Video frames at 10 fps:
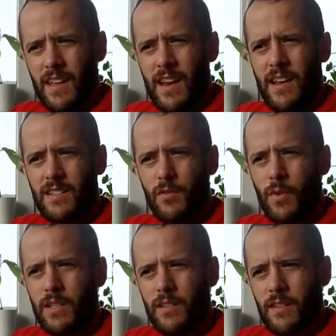and I actually
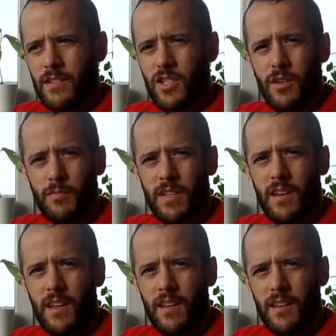went to the gym
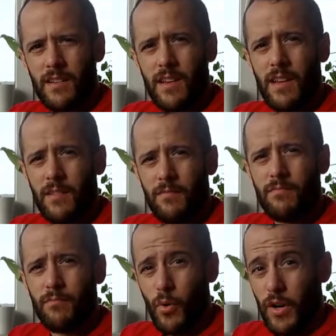today and
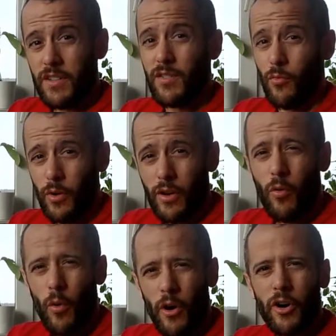put in some
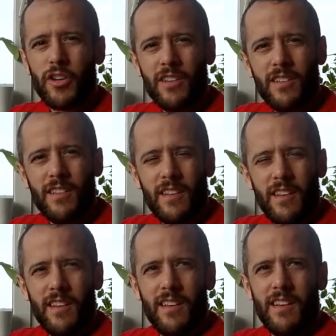real work.
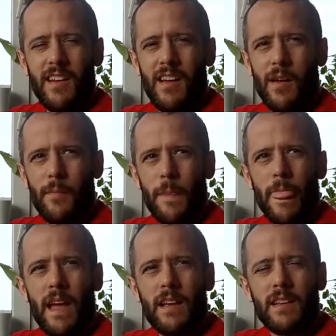
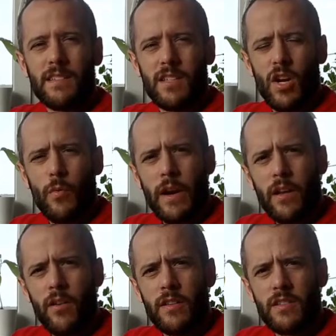Because you know, when
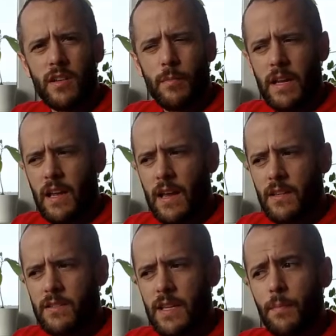I go to the gym,
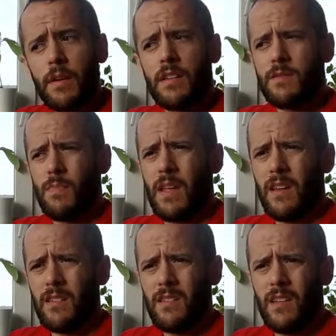I typically
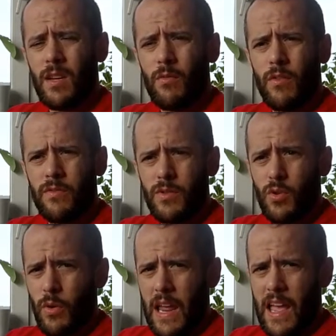spend anywhere from
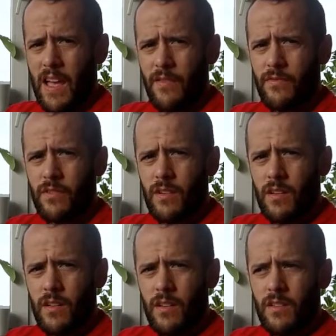2.5
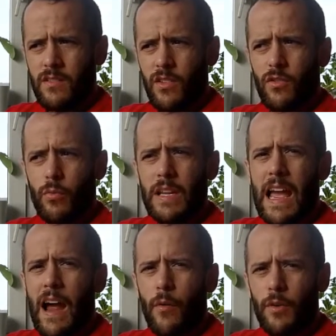to 3
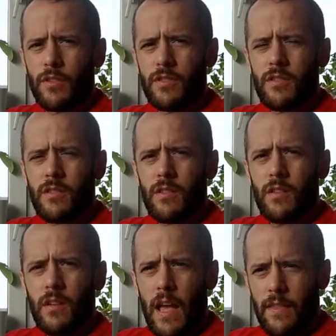hours
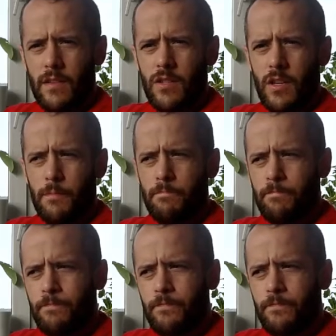at the gym.